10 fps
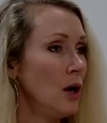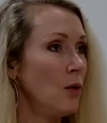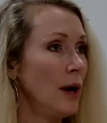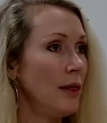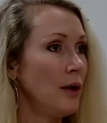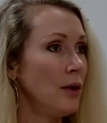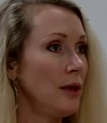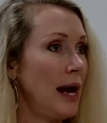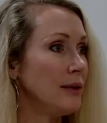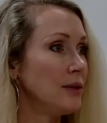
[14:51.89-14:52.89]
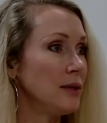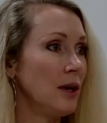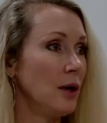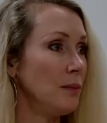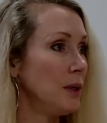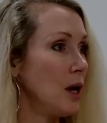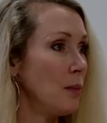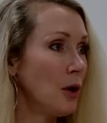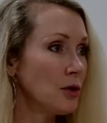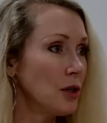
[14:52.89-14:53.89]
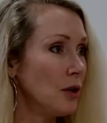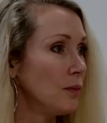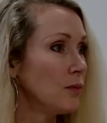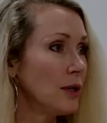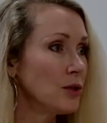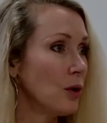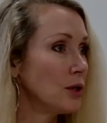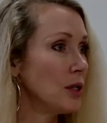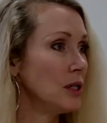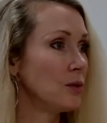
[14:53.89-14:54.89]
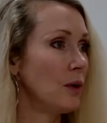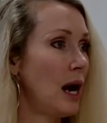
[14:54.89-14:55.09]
whether that's their personal resources